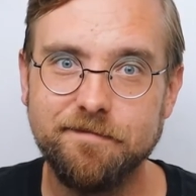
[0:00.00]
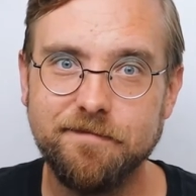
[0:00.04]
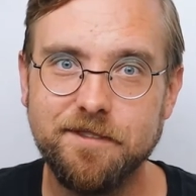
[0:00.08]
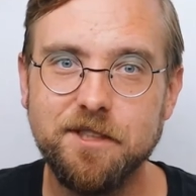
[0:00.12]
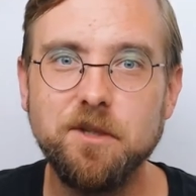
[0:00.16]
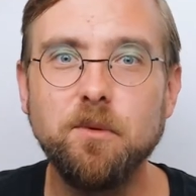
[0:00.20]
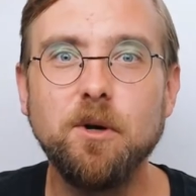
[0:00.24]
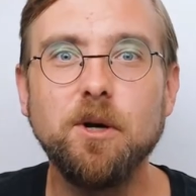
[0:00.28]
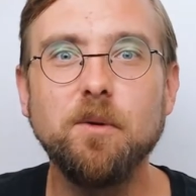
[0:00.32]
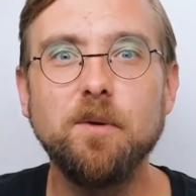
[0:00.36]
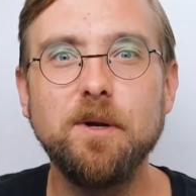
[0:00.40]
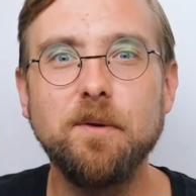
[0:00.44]

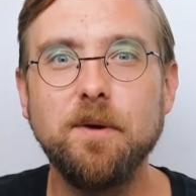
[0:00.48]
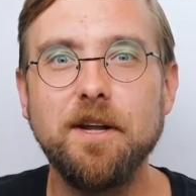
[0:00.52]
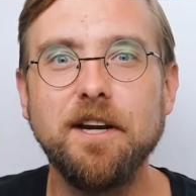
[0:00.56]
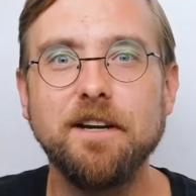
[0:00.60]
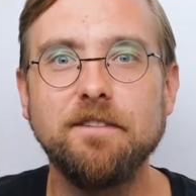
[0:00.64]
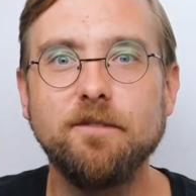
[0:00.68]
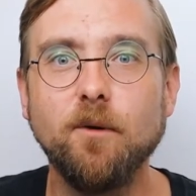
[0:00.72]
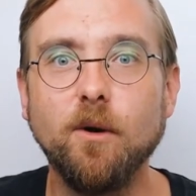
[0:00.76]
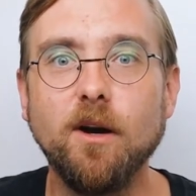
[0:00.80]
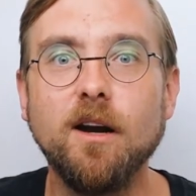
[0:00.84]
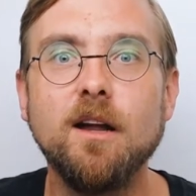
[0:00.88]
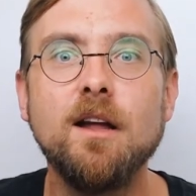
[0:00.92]
So what are we
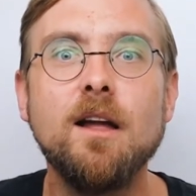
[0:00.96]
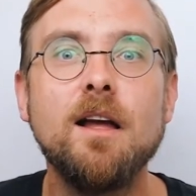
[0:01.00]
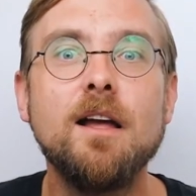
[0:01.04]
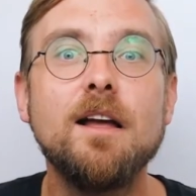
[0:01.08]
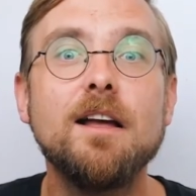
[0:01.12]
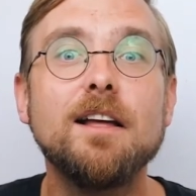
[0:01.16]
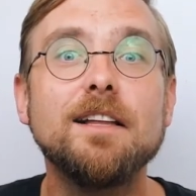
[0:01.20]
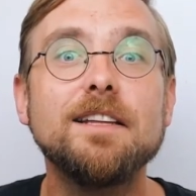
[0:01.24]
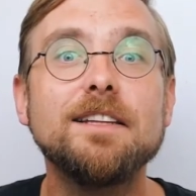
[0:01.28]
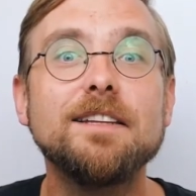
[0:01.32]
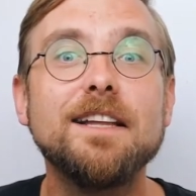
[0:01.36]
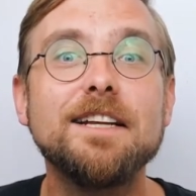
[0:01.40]
waiting for?
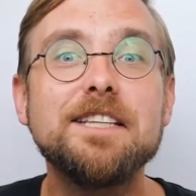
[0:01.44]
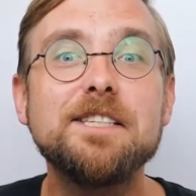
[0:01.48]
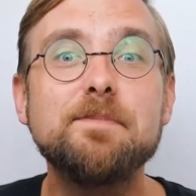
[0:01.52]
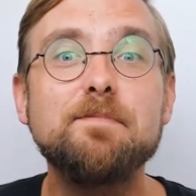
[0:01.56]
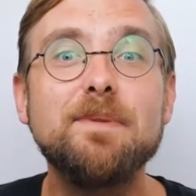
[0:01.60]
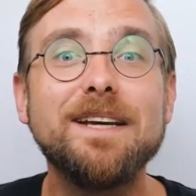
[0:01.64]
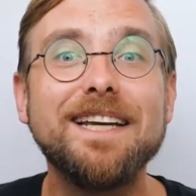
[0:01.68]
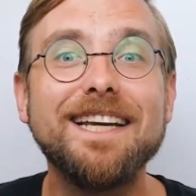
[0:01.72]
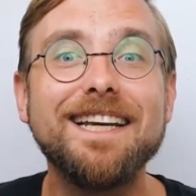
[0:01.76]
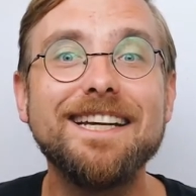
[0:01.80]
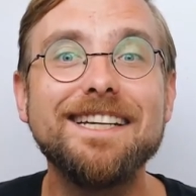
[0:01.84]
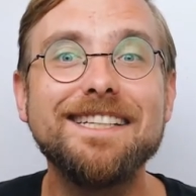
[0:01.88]
Let's
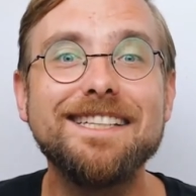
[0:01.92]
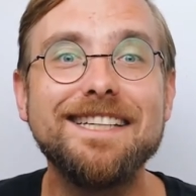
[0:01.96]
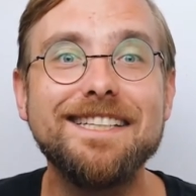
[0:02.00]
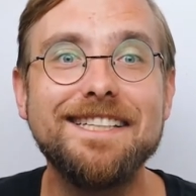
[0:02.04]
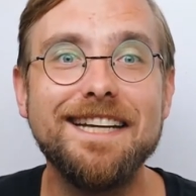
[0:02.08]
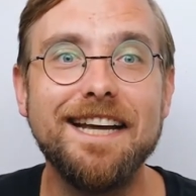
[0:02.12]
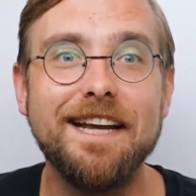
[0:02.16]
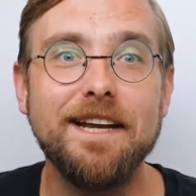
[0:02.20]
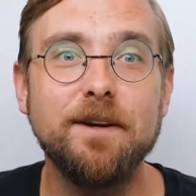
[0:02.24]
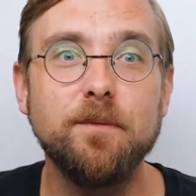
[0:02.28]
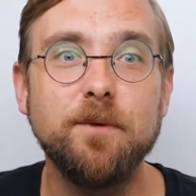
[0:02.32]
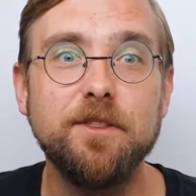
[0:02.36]
begin
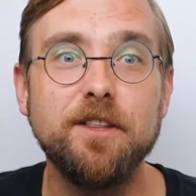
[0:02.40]
today